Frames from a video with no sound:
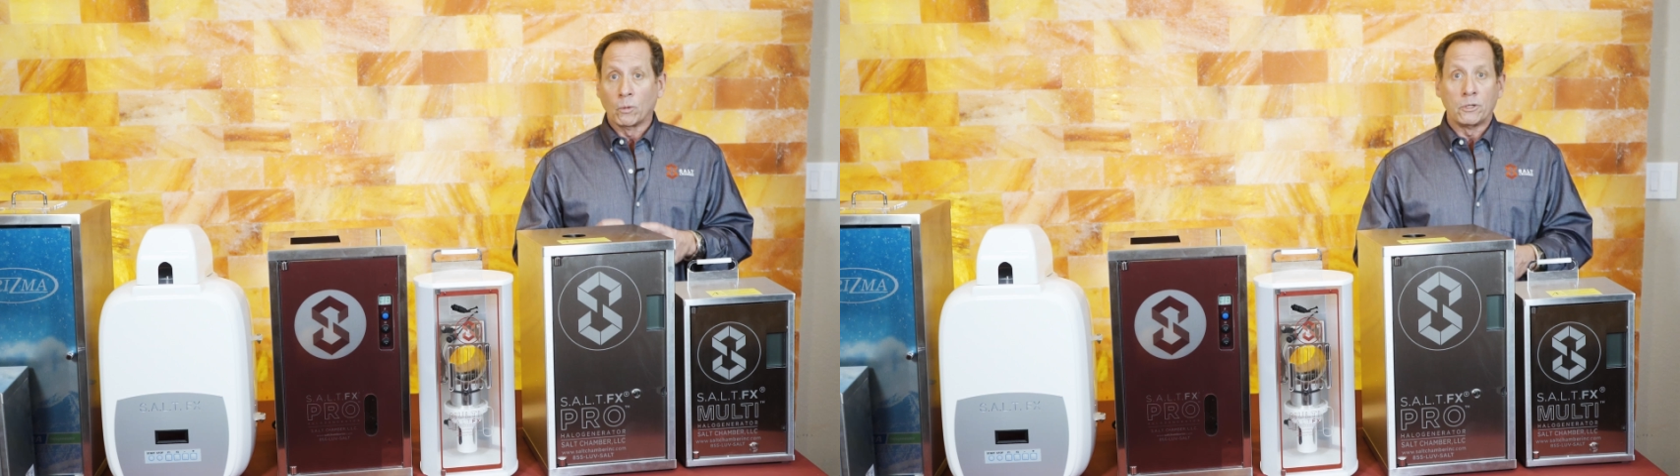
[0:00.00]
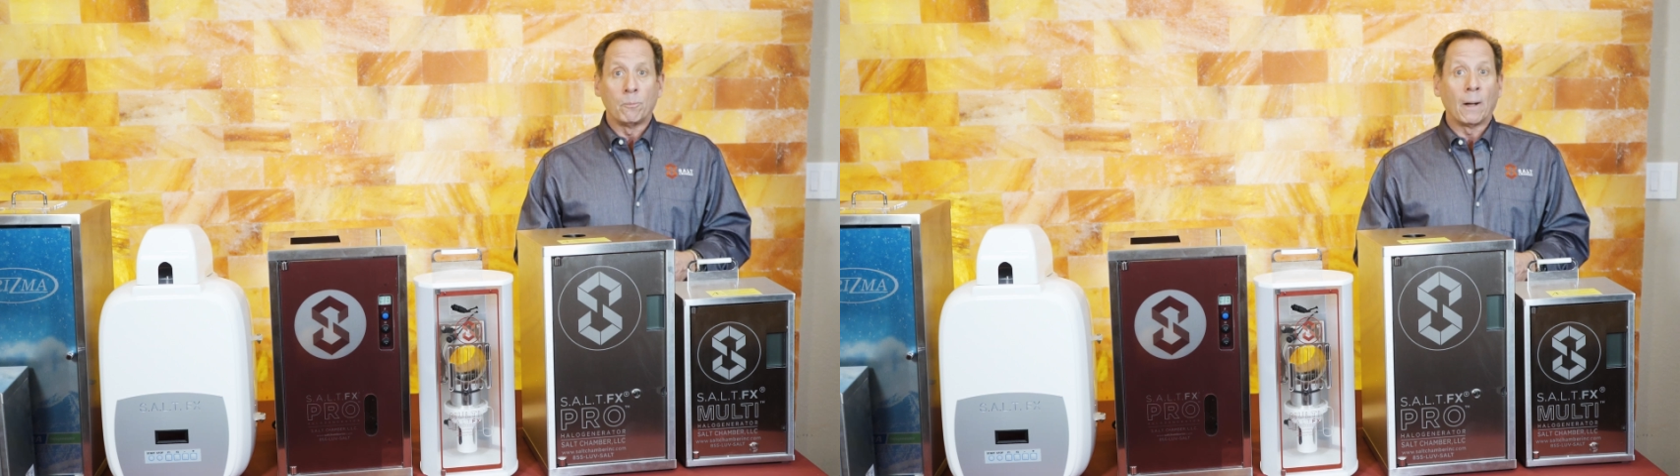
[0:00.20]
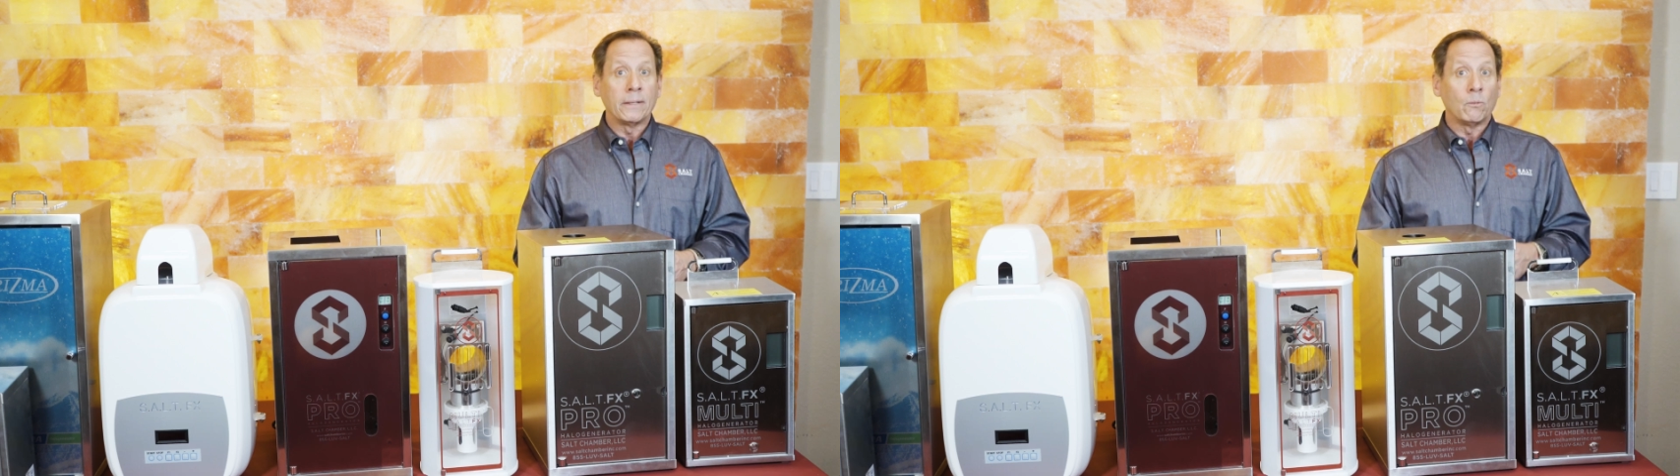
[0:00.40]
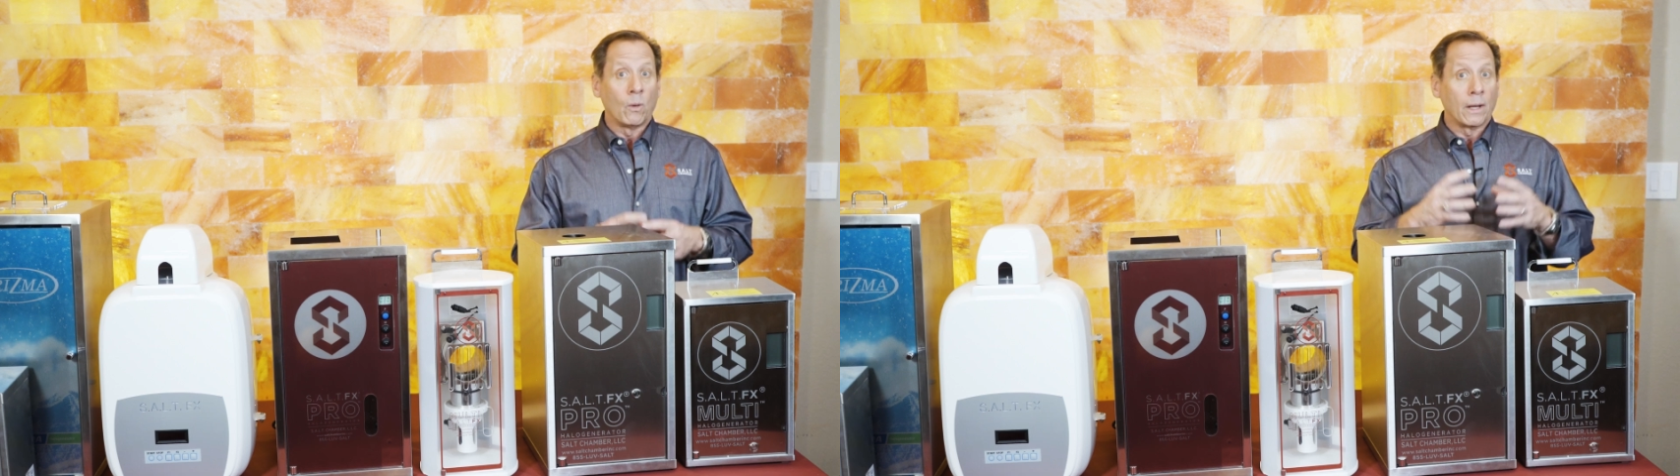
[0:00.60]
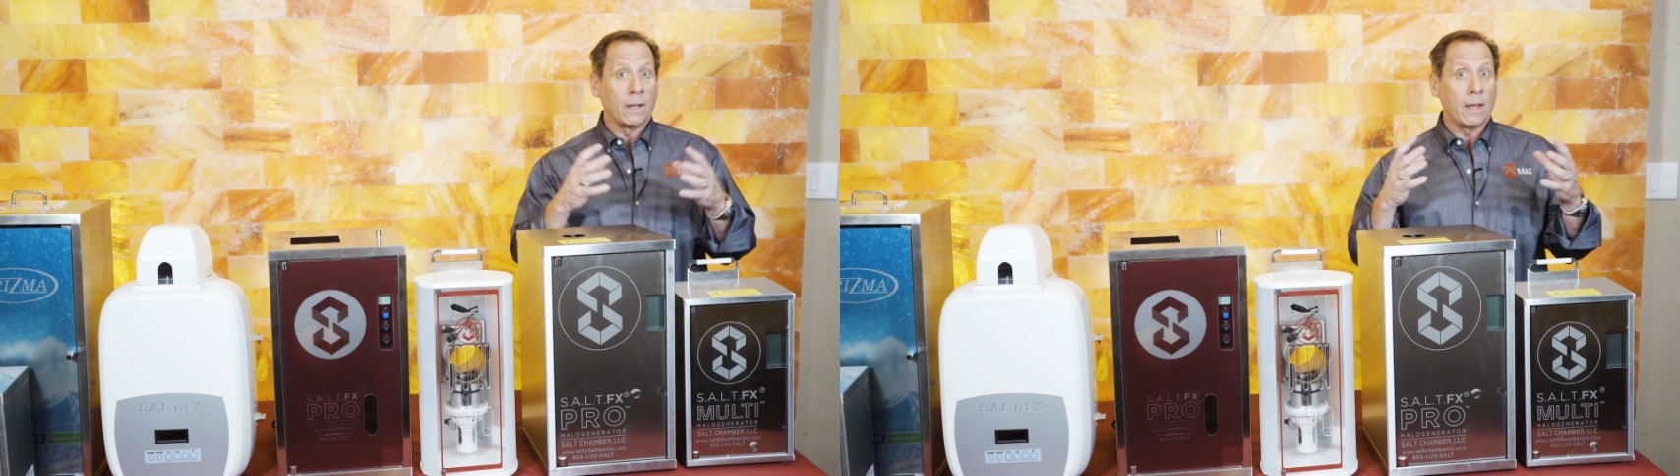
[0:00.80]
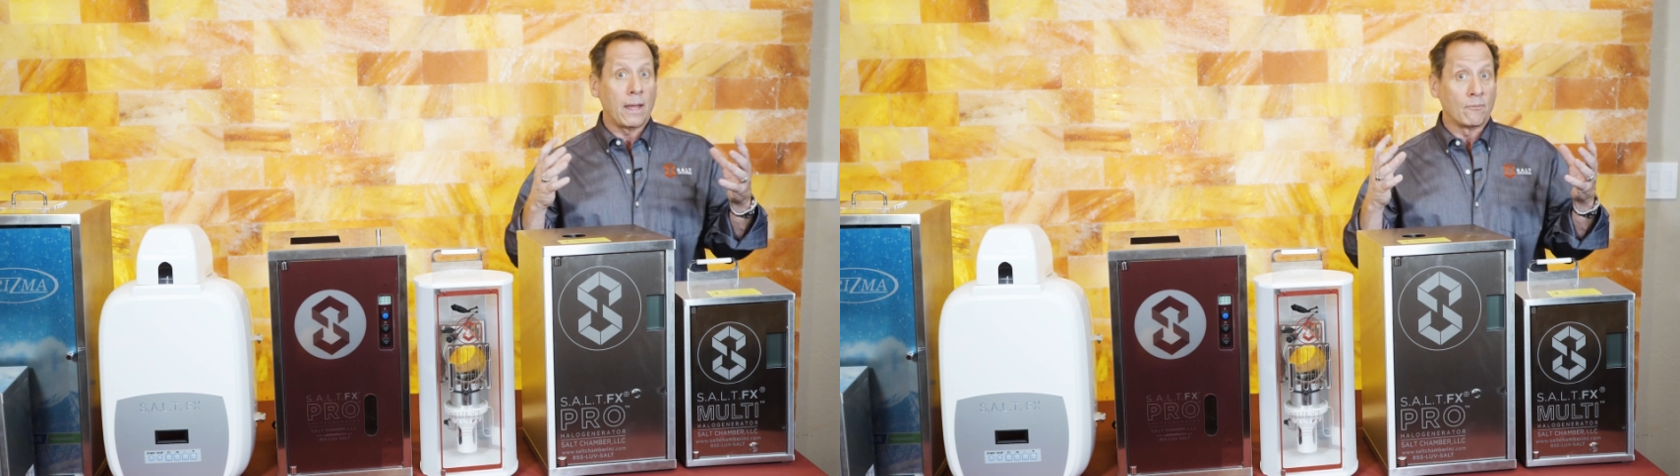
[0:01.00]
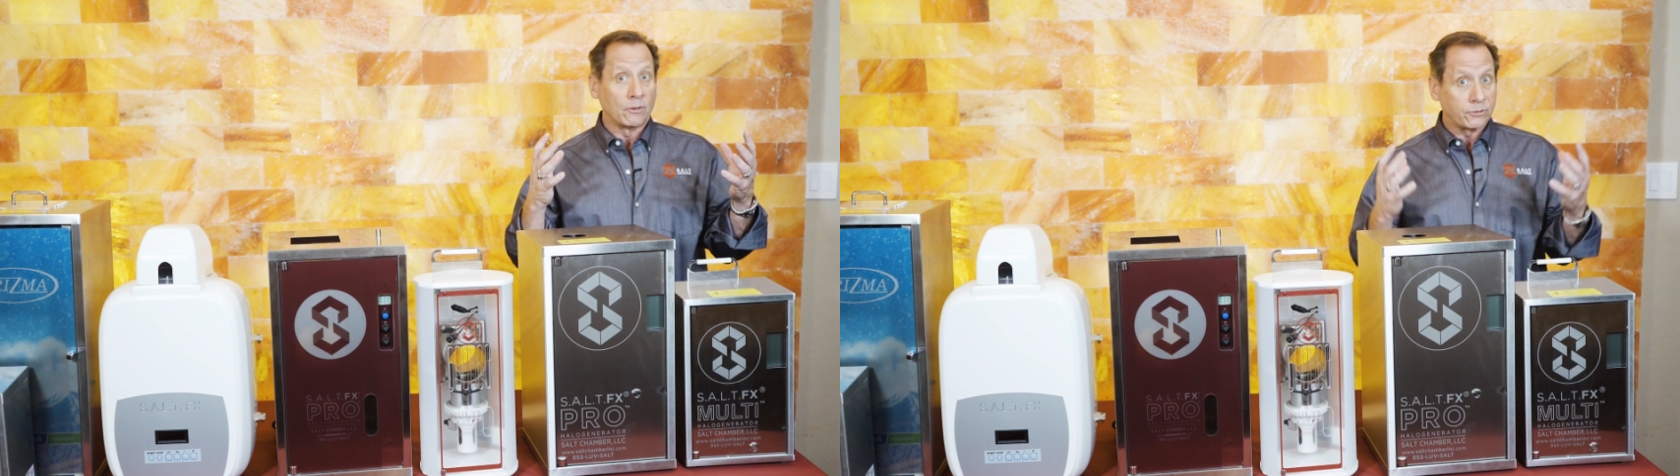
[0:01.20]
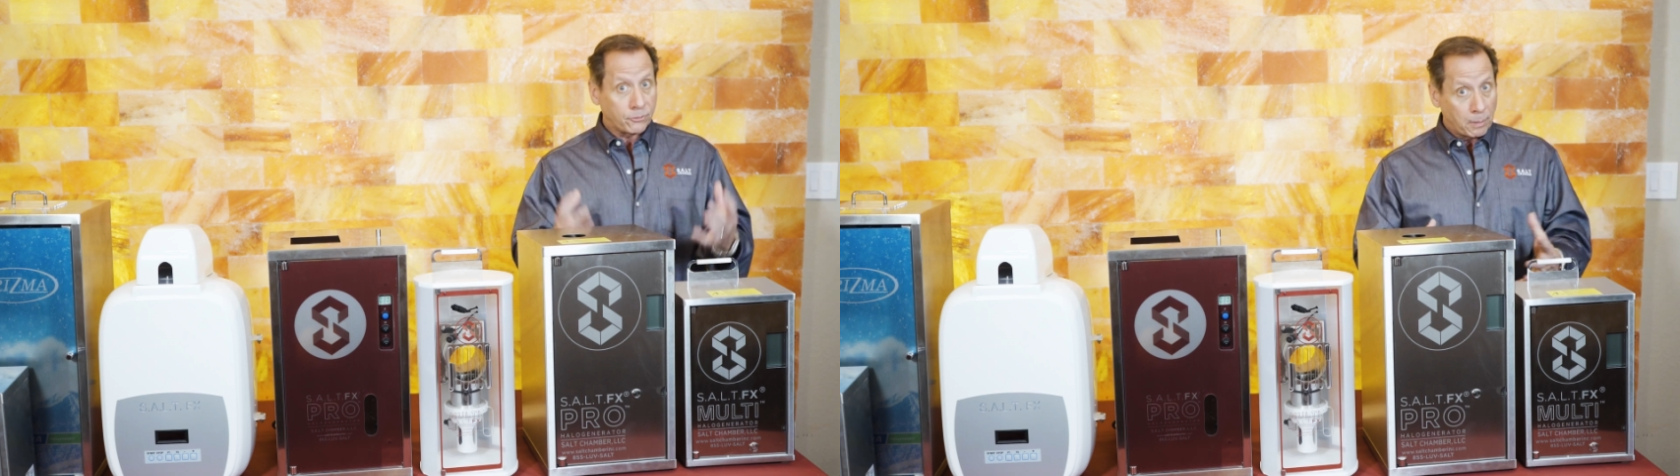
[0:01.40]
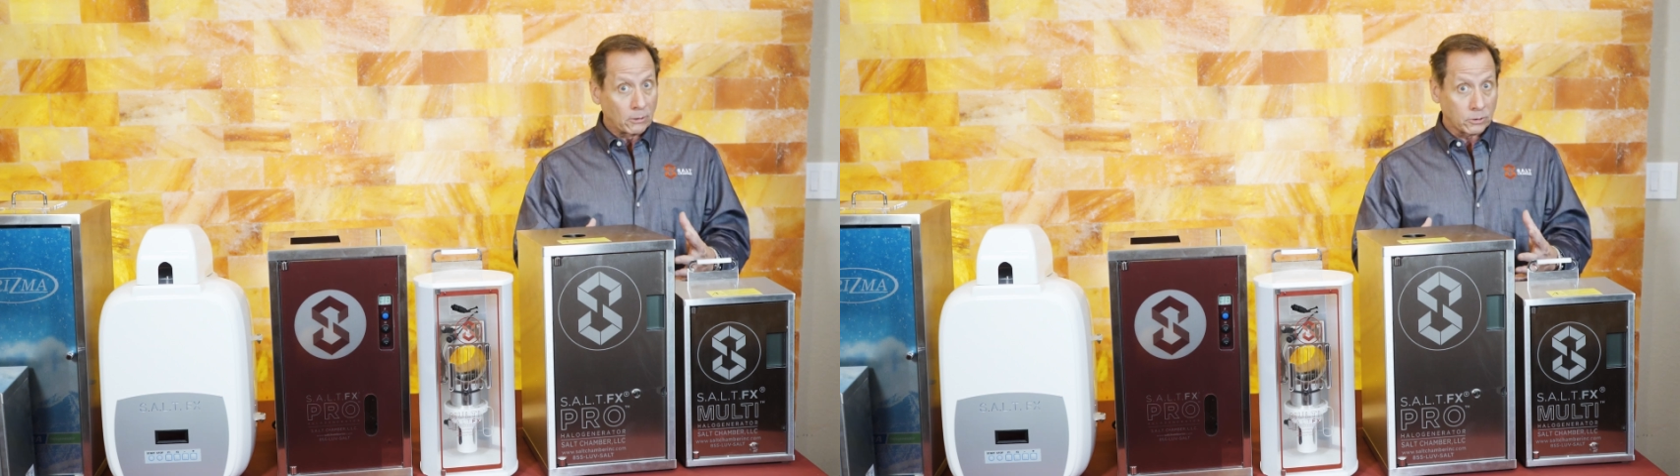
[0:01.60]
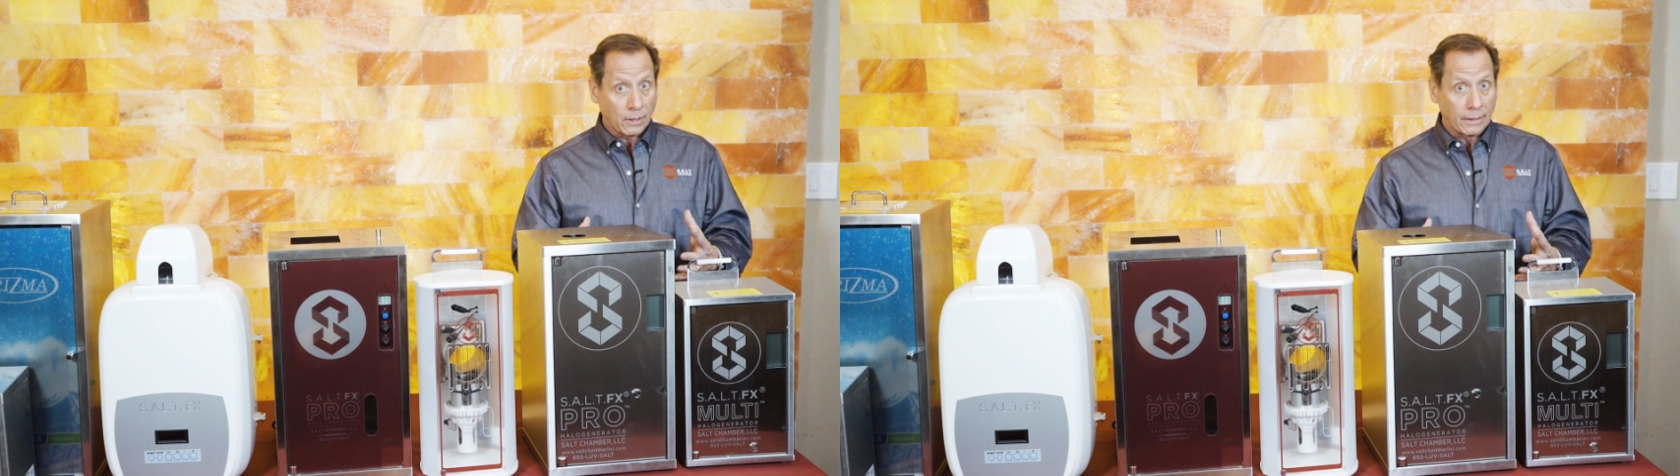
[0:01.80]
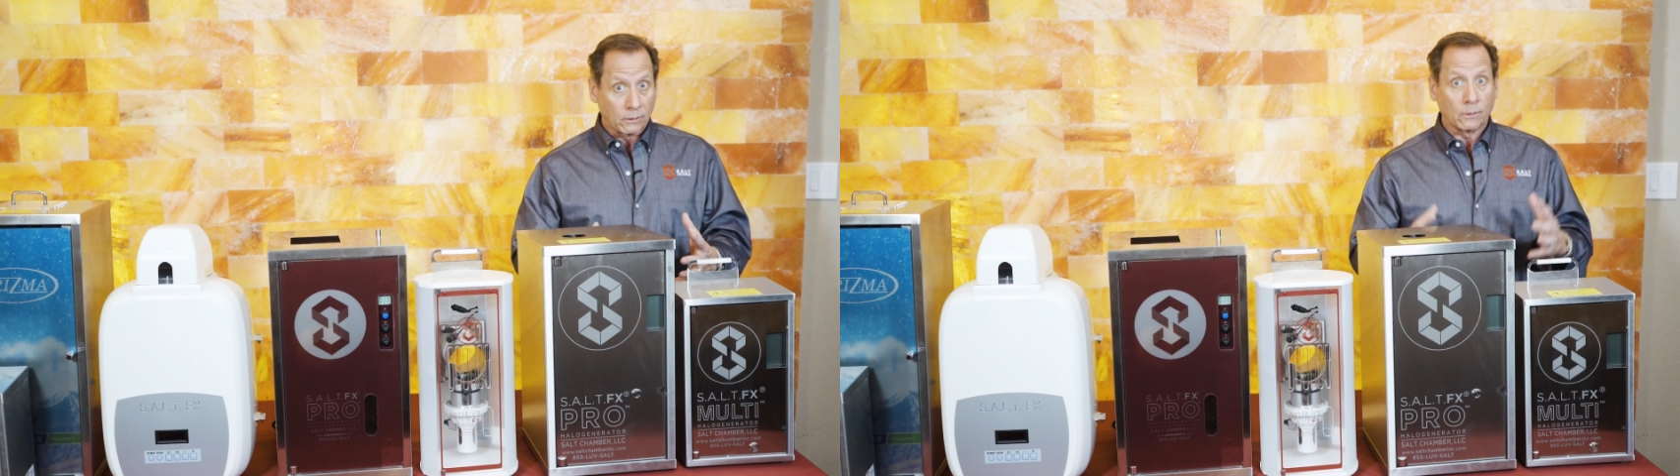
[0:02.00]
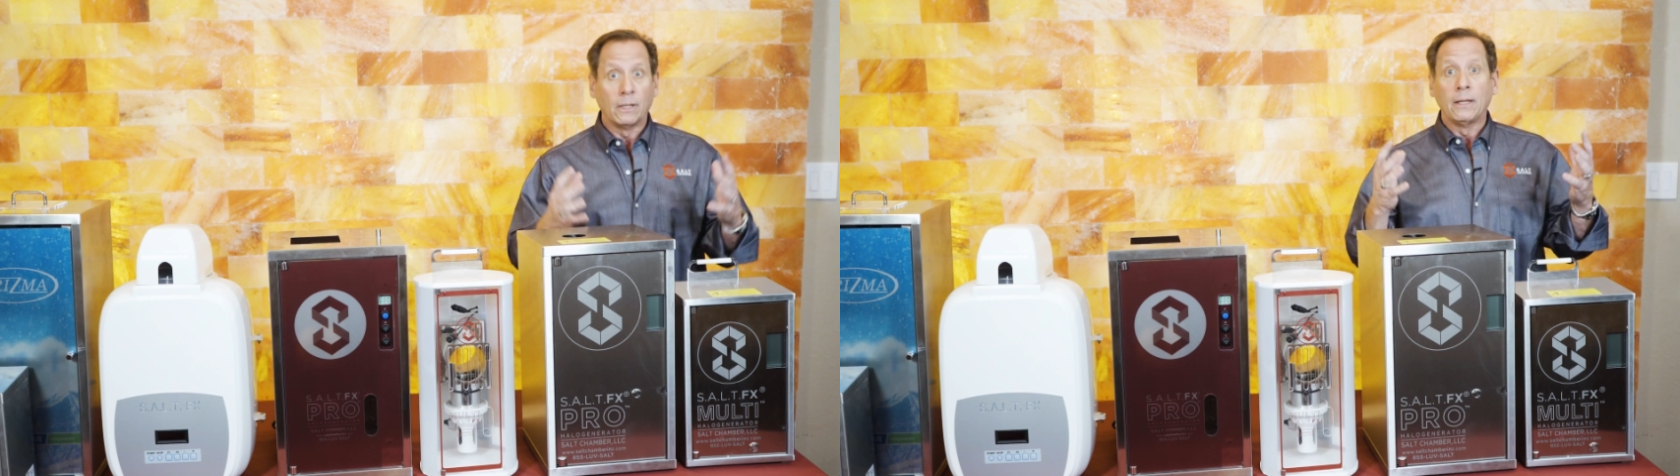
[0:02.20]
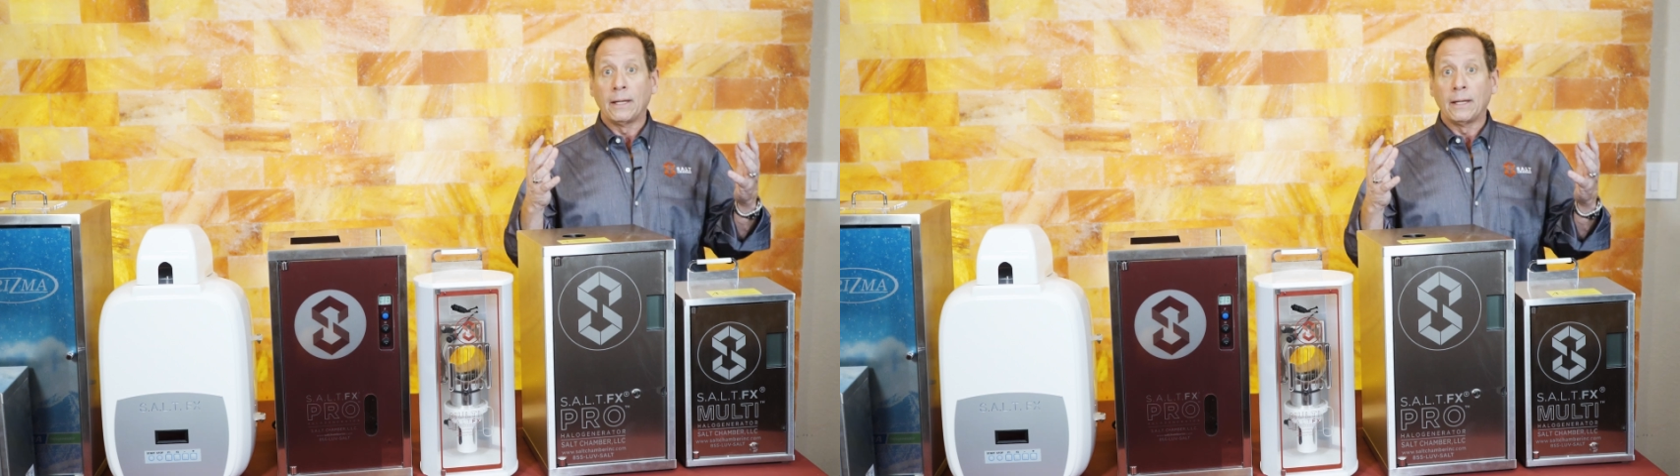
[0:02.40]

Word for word: where you might want to have a spare tire